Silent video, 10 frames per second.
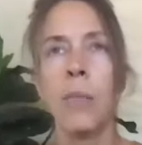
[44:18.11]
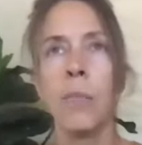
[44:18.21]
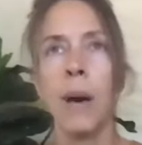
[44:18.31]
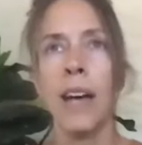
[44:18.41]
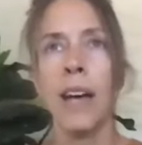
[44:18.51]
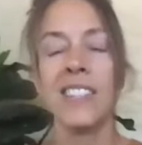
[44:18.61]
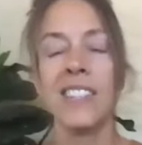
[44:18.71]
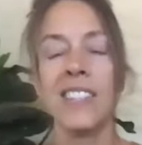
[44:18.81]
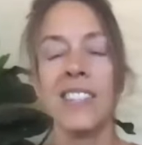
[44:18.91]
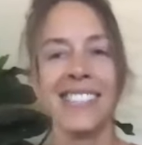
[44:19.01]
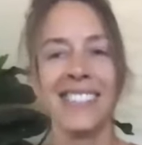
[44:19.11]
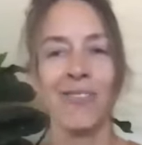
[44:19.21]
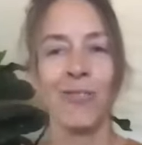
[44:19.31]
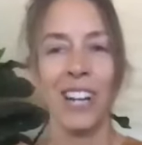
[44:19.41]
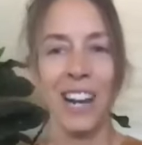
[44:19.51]
But this is
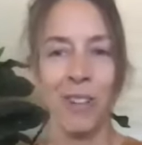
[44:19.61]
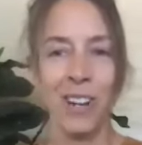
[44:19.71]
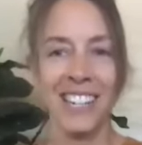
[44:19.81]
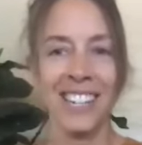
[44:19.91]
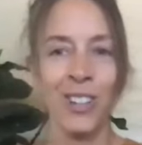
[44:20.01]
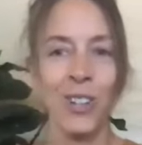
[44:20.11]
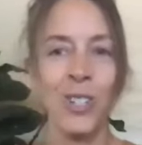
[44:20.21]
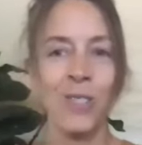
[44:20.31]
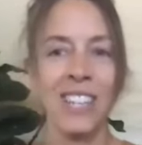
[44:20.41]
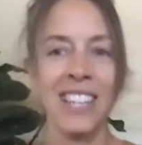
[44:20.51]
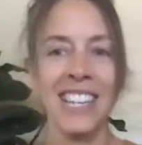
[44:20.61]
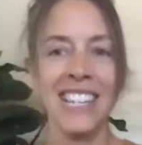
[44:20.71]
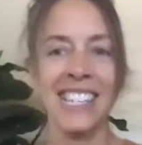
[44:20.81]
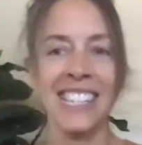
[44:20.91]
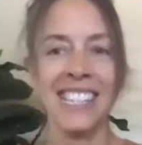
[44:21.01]
what I wanted to close with
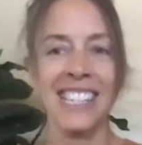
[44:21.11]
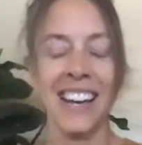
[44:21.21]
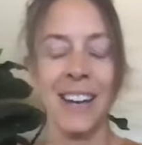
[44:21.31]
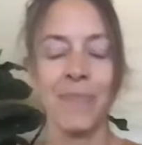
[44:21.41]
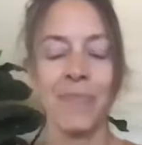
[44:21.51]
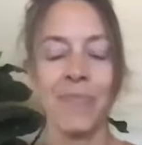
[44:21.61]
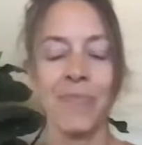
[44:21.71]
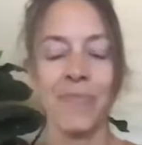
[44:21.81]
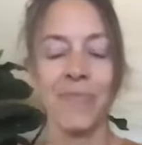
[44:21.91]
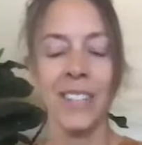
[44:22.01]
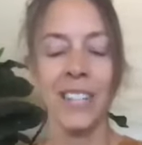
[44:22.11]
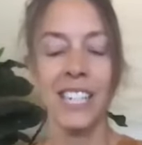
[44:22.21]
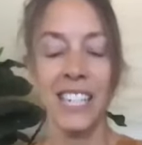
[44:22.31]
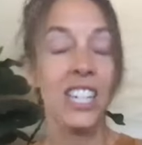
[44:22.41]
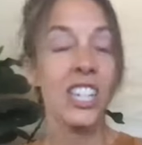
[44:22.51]
is
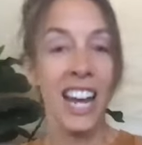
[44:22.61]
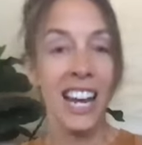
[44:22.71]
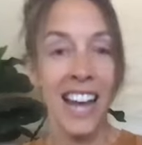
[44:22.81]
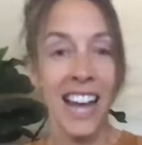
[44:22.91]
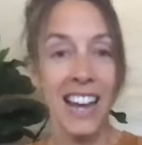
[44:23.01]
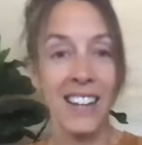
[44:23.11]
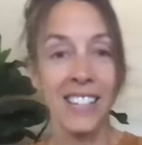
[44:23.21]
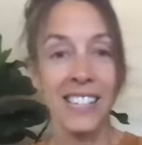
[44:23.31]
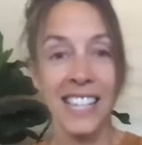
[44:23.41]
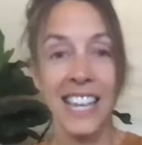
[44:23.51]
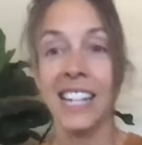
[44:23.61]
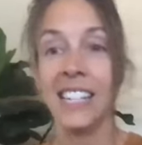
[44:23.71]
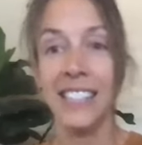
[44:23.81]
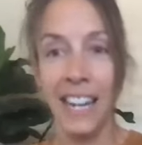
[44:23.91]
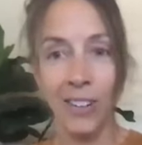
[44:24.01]
Denny Shea and I see that as
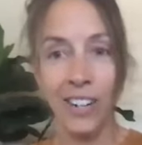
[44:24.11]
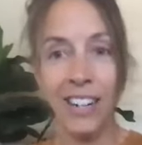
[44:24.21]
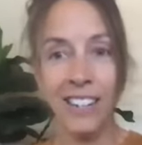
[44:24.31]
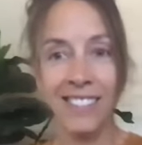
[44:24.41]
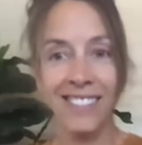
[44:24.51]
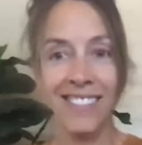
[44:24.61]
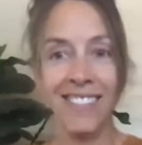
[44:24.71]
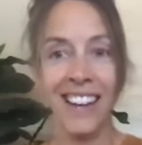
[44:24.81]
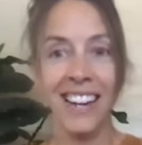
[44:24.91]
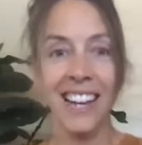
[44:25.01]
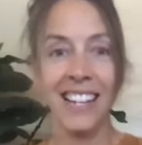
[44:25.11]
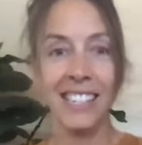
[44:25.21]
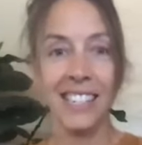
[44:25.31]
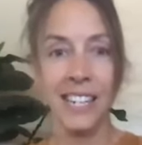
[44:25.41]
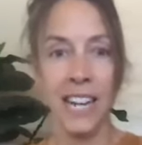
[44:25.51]
sacred, and hence
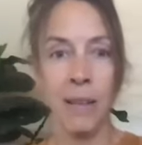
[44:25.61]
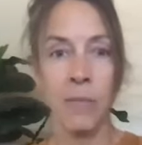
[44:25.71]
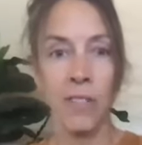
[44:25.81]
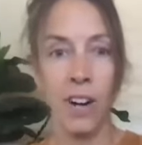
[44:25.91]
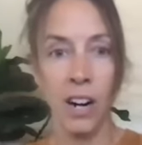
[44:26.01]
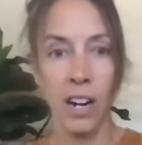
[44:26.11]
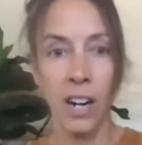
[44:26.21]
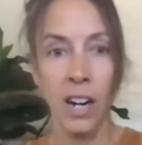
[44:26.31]
the name of our